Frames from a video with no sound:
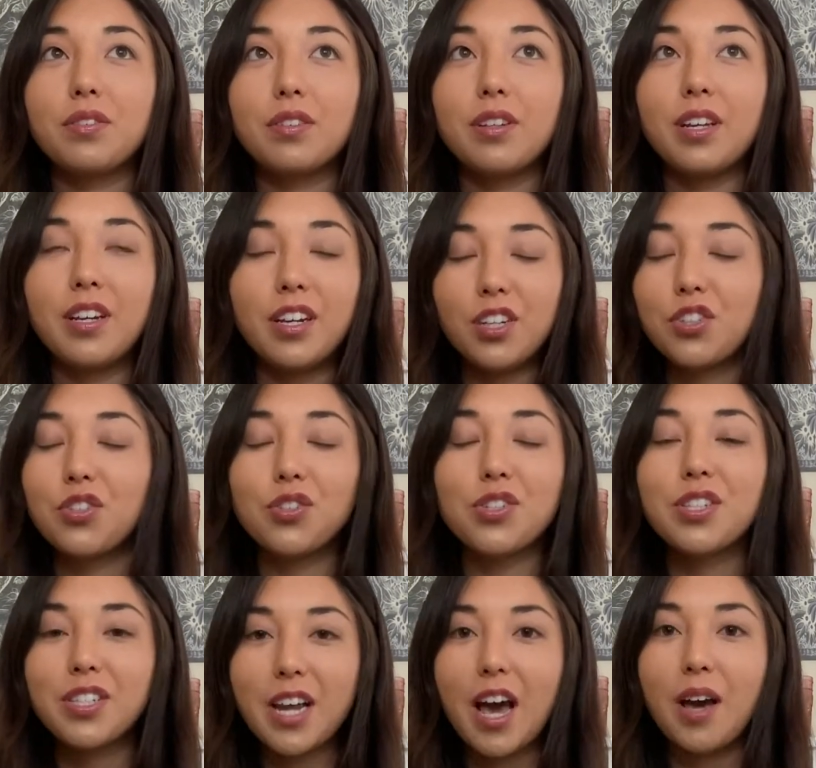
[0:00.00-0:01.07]
initial
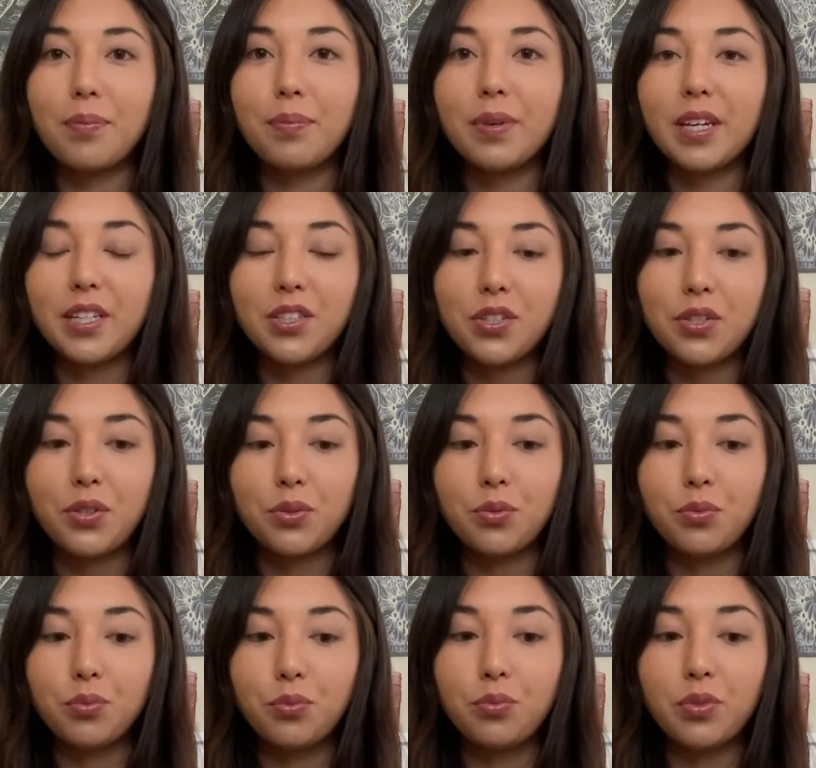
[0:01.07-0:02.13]
step
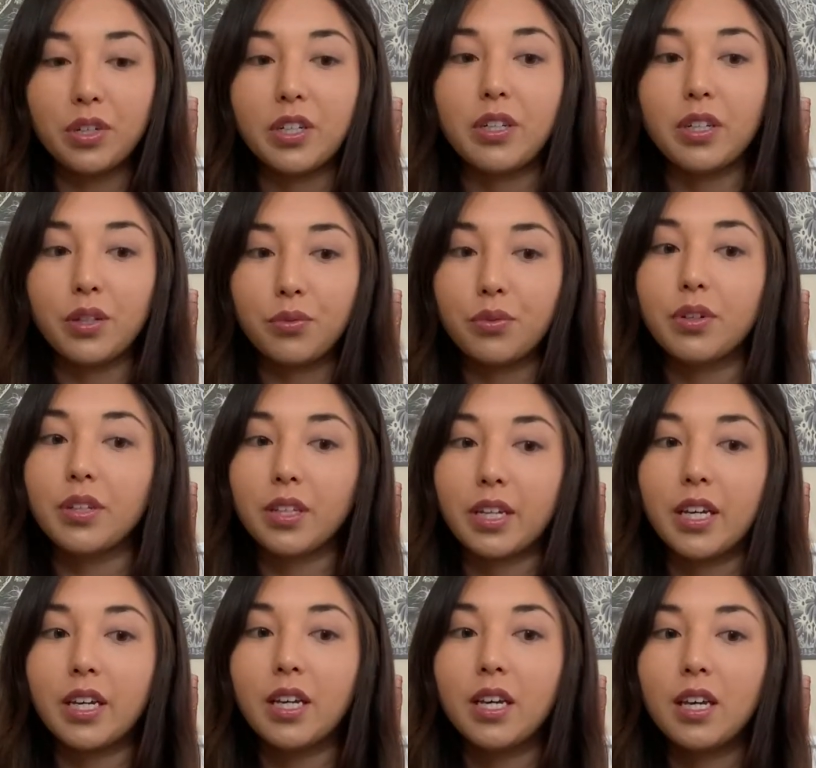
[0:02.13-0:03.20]
into
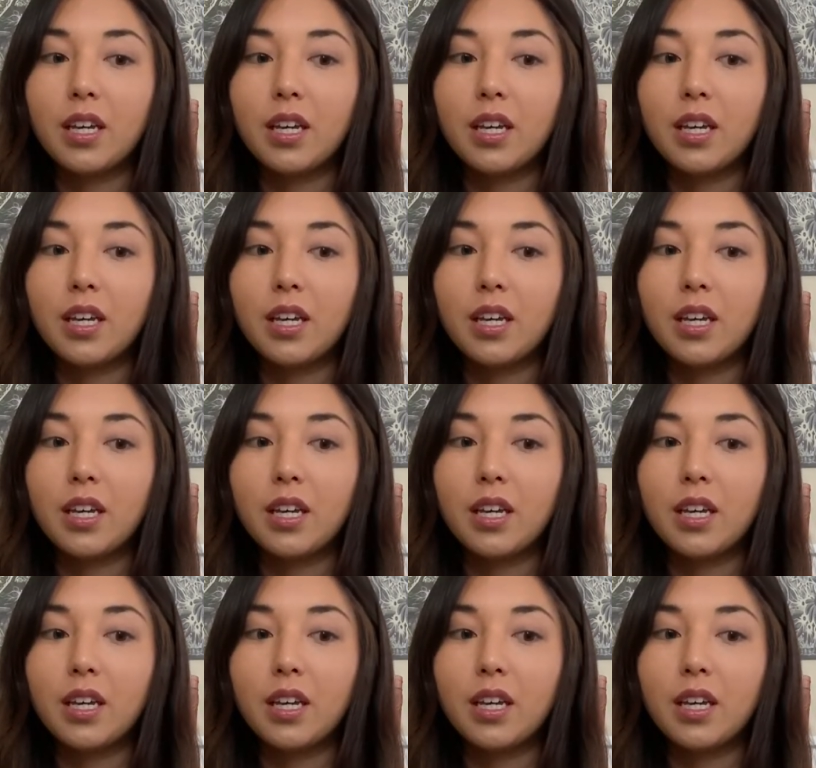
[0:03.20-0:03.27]
really